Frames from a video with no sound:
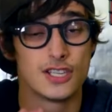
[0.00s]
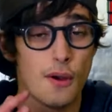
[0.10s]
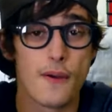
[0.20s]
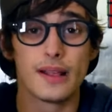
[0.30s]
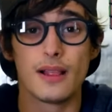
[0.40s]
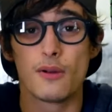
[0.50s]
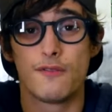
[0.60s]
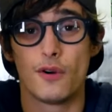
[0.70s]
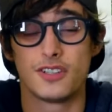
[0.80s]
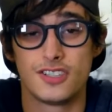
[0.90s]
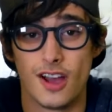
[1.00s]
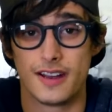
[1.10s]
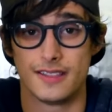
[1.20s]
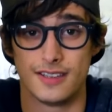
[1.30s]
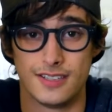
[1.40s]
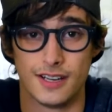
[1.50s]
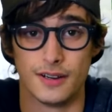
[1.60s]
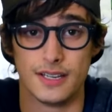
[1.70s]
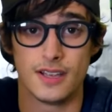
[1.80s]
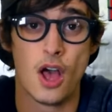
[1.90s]
So I really look forward to starting this
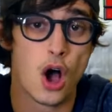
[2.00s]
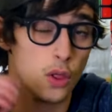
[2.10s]
series.